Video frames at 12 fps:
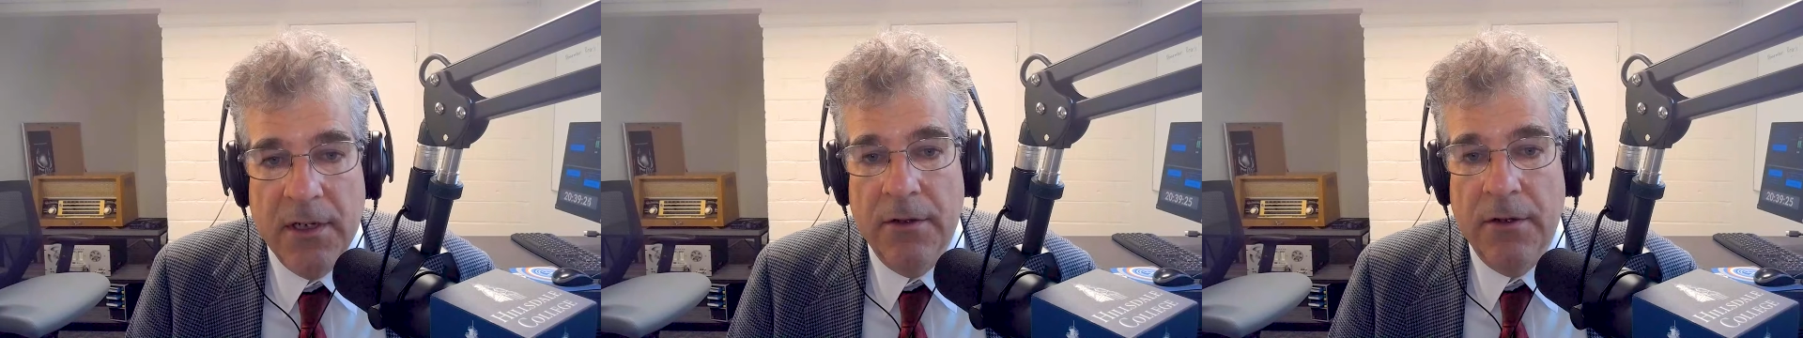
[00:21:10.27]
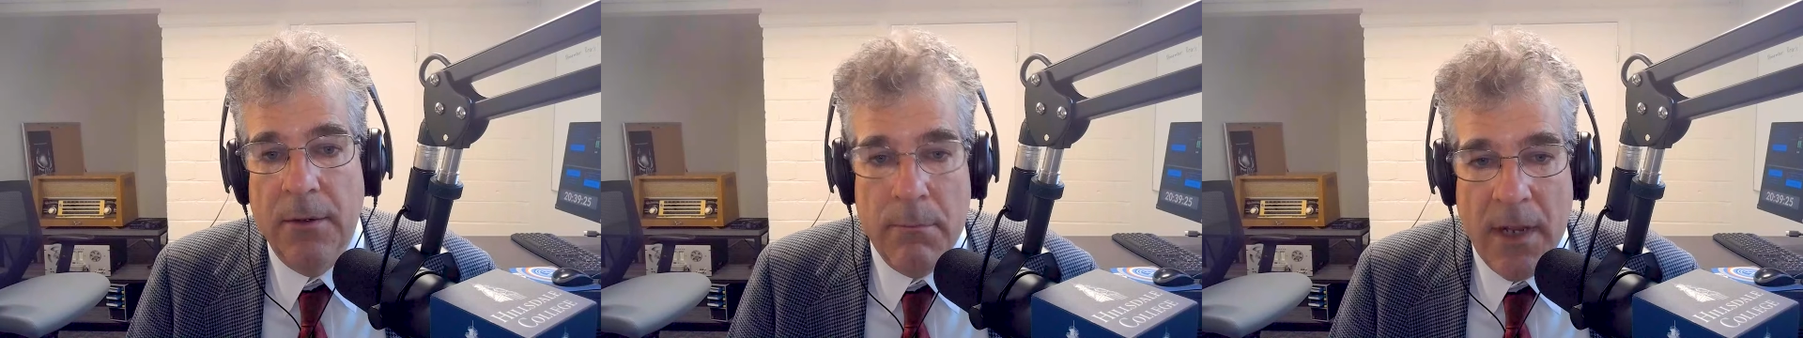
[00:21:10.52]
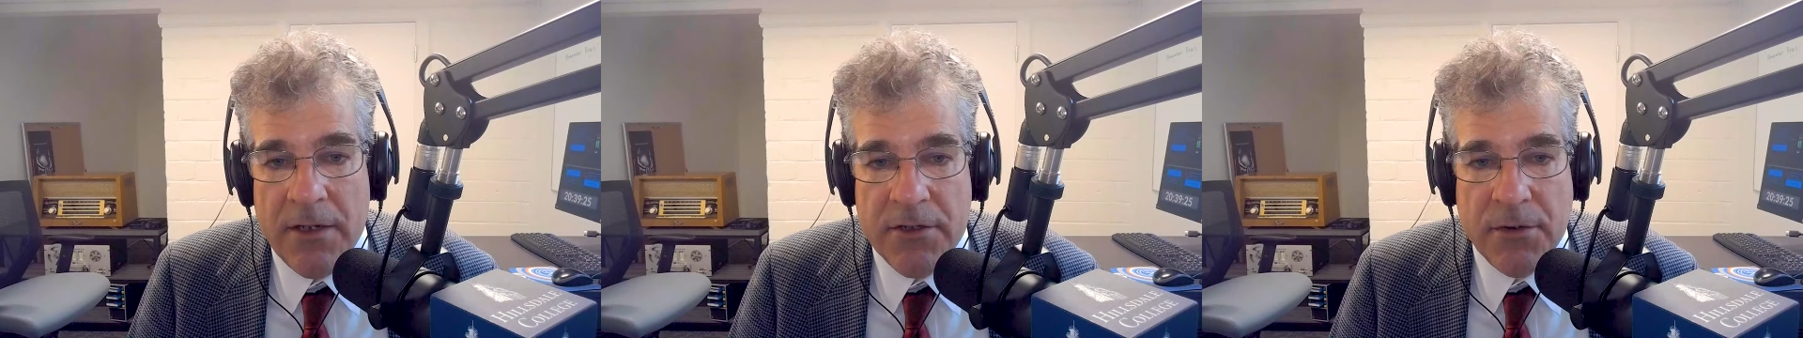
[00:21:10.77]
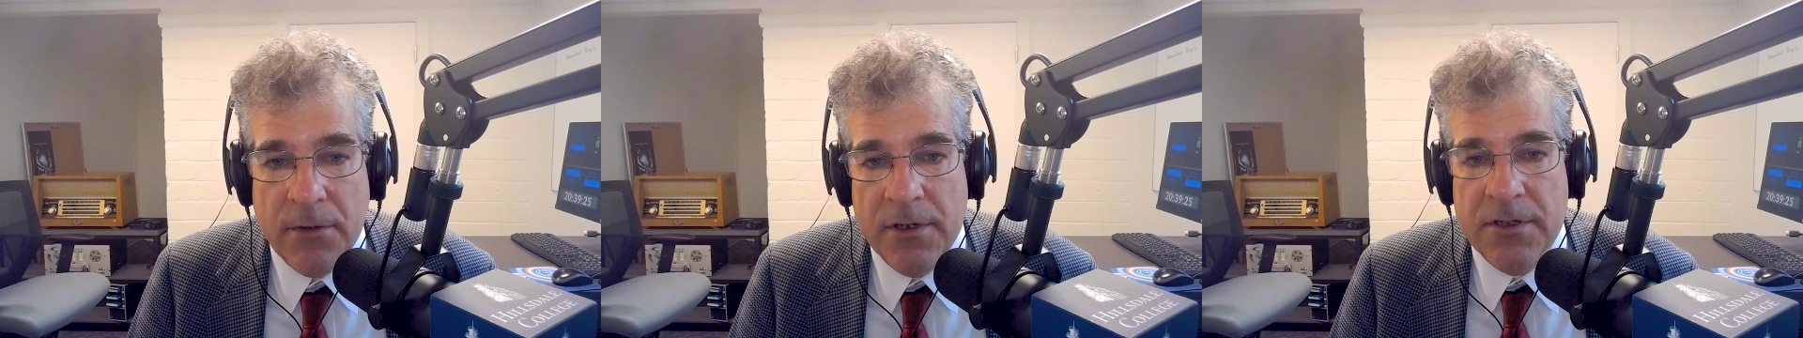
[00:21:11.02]
They're
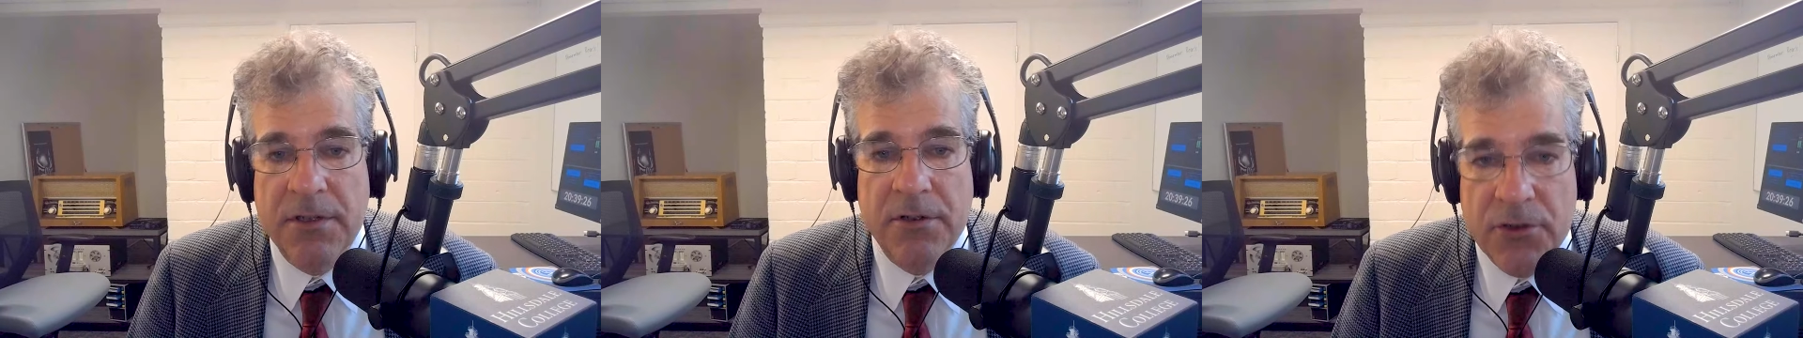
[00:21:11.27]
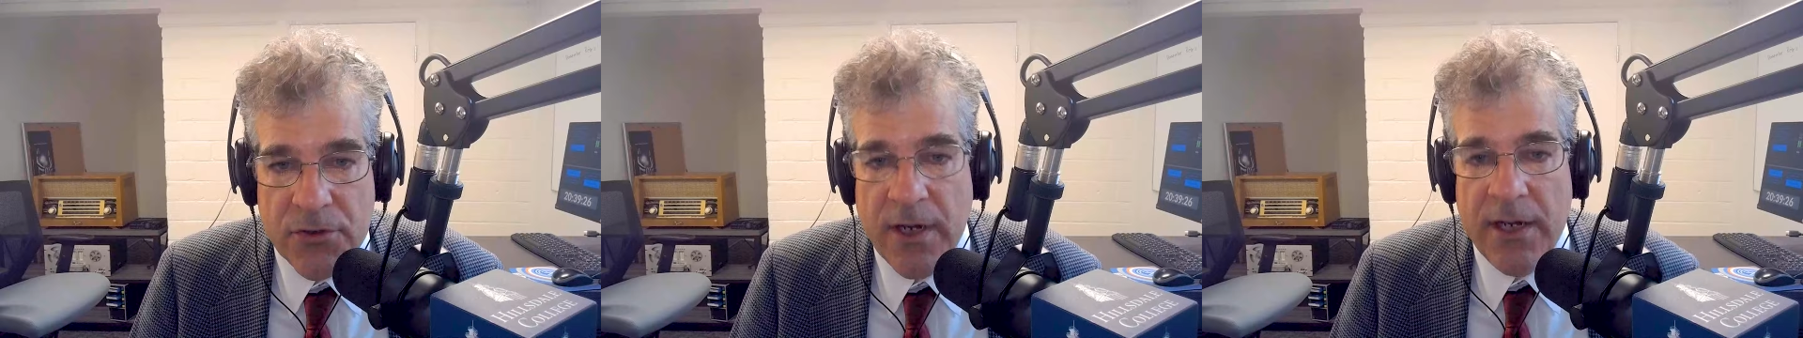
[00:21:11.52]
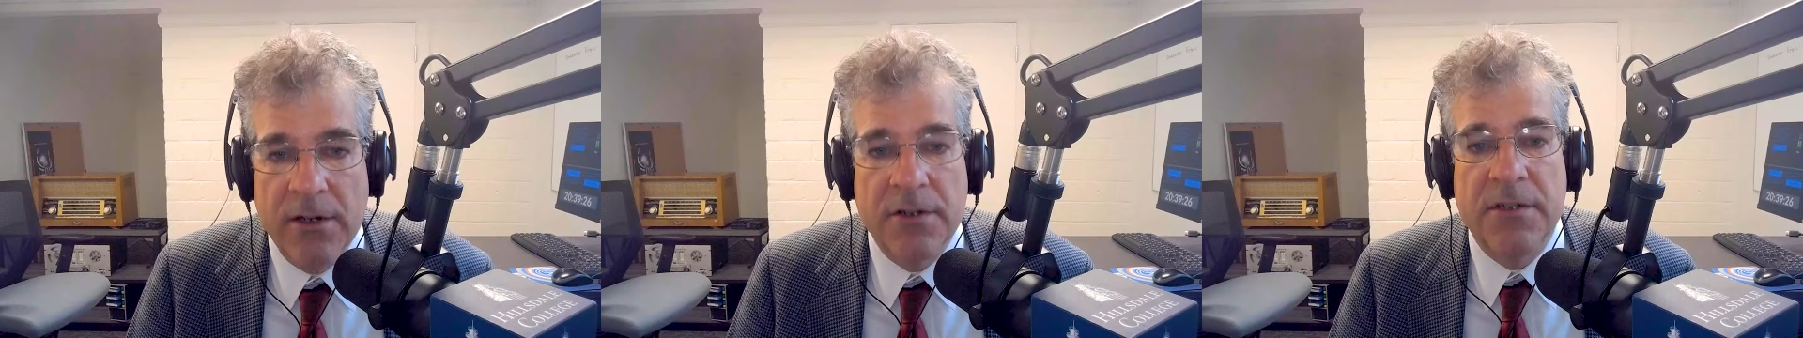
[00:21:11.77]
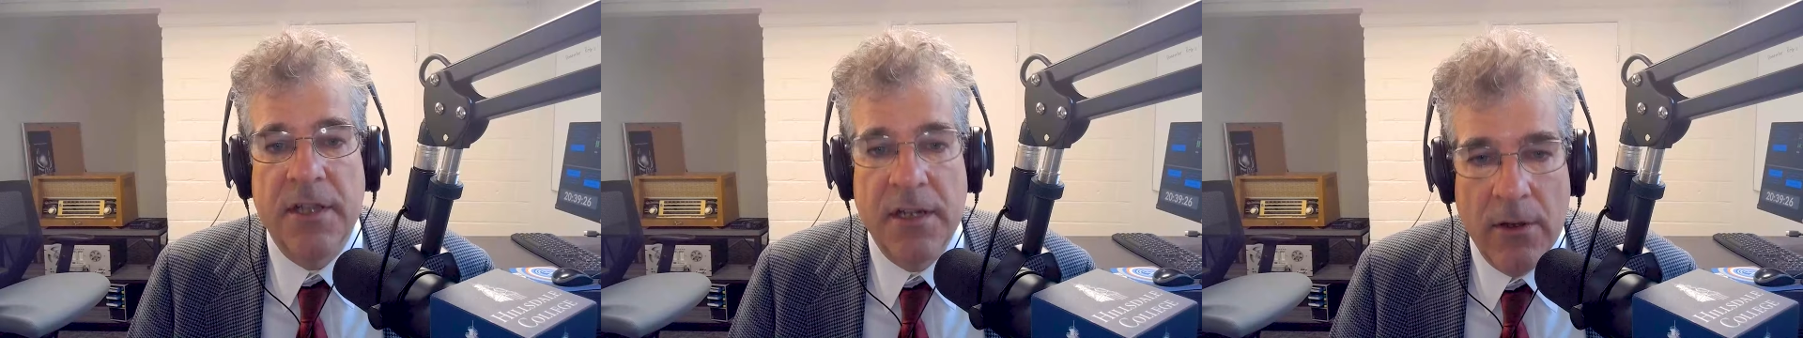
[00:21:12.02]
mentors, they're
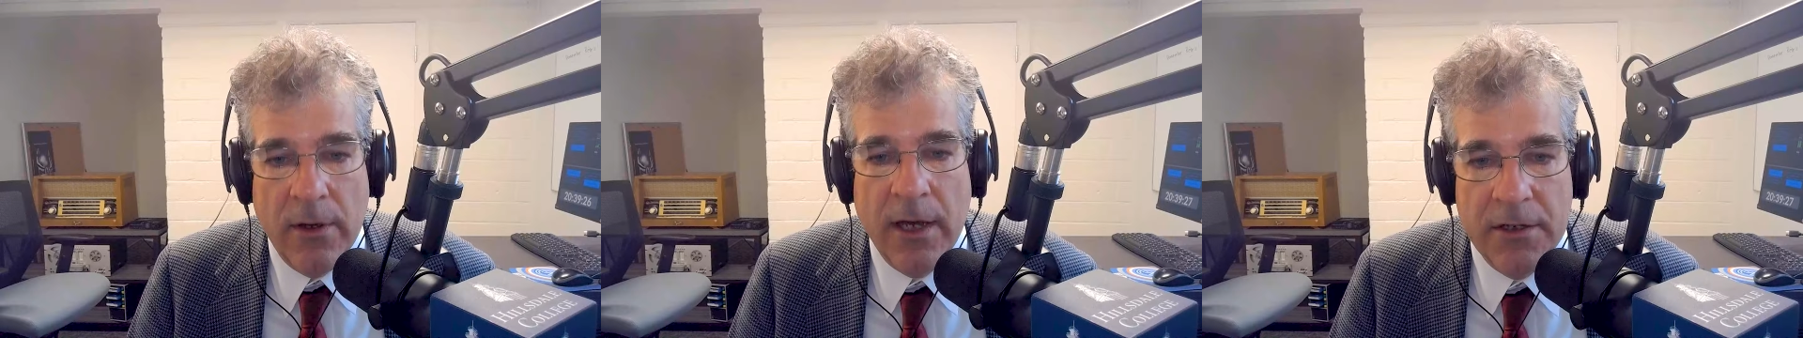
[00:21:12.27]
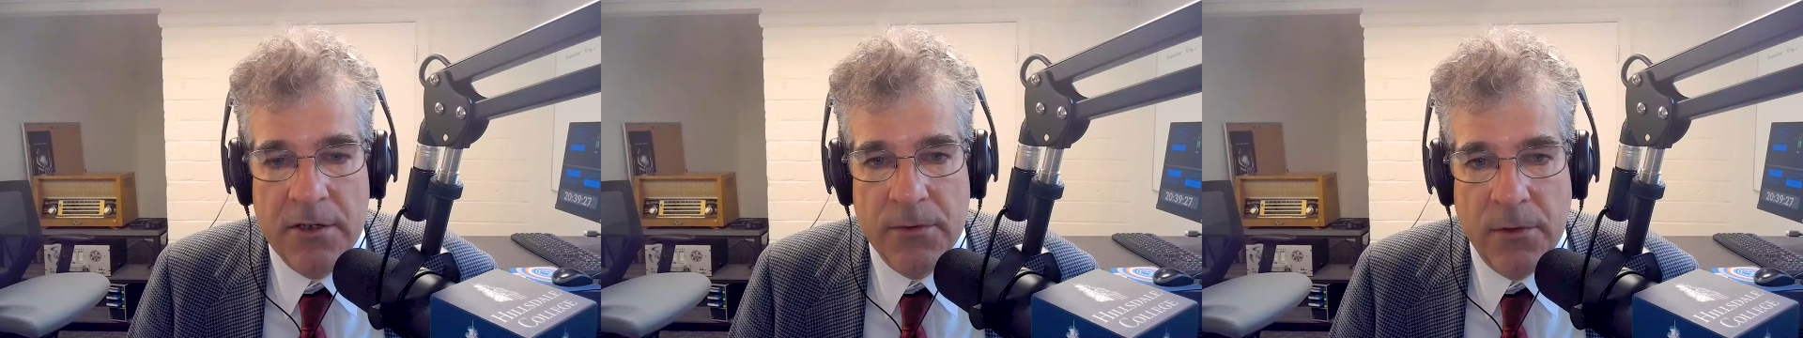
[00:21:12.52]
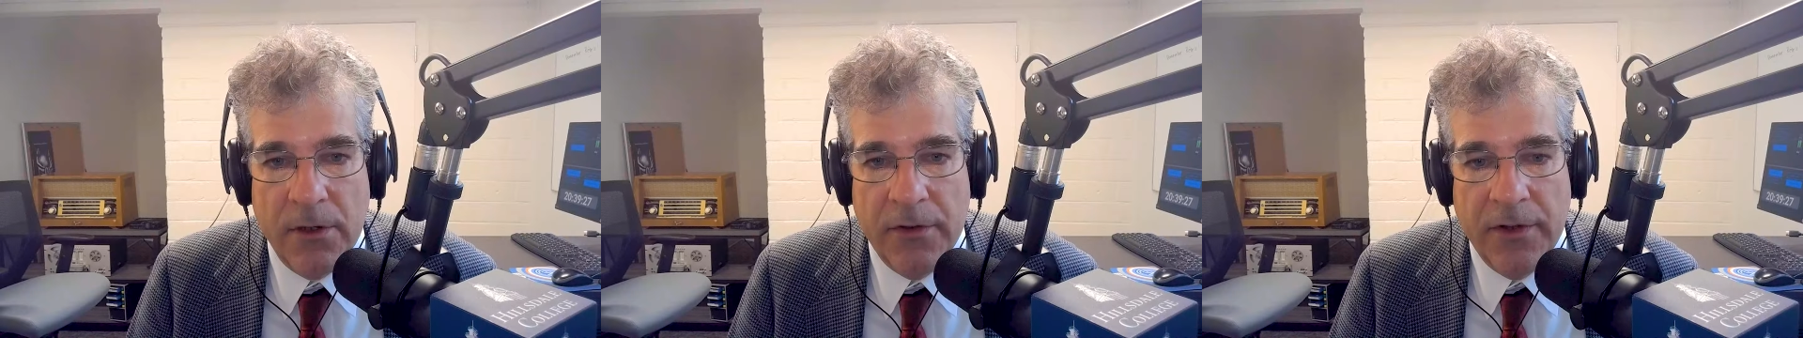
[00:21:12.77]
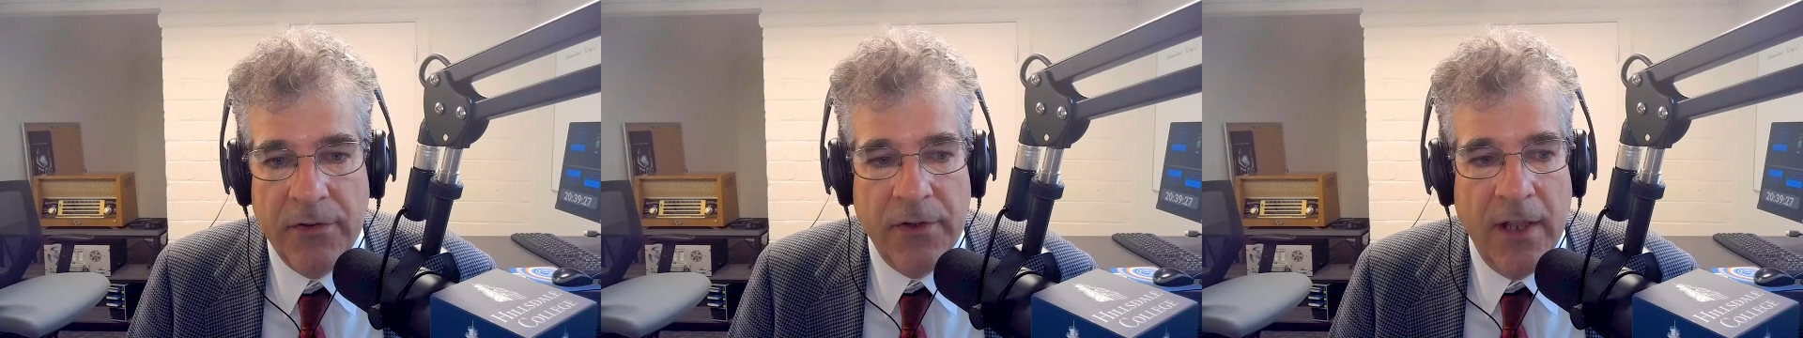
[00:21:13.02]
trainers, they know how to do all this.